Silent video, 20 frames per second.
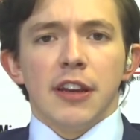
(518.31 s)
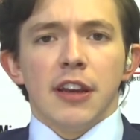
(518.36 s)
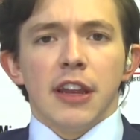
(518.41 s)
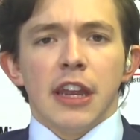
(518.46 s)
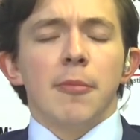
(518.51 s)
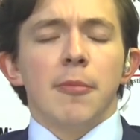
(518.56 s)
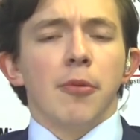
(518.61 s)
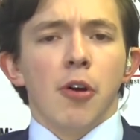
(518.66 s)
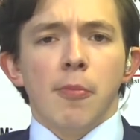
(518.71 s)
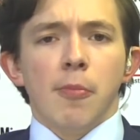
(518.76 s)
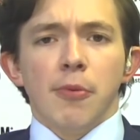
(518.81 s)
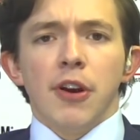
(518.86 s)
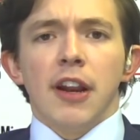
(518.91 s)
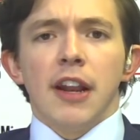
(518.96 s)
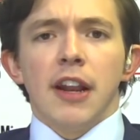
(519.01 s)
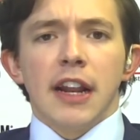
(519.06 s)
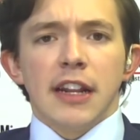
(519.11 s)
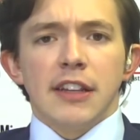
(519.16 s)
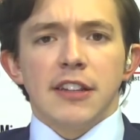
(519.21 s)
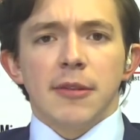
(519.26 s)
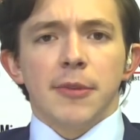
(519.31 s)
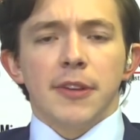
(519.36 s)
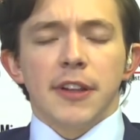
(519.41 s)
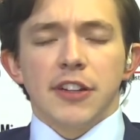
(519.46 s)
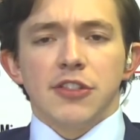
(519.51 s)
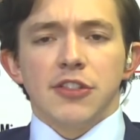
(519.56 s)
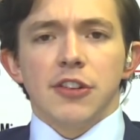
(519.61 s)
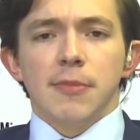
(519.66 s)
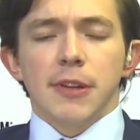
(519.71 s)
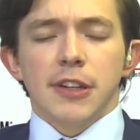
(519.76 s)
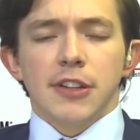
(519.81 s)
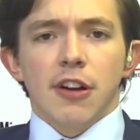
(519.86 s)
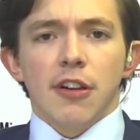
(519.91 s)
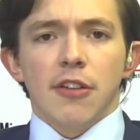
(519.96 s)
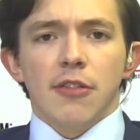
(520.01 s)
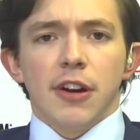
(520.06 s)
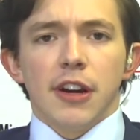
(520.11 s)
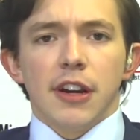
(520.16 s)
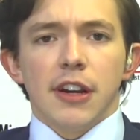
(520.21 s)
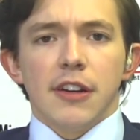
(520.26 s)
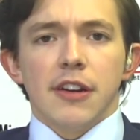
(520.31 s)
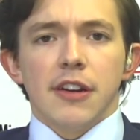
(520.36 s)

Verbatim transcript: inappropriate and, and something that shouldn't be tolerated?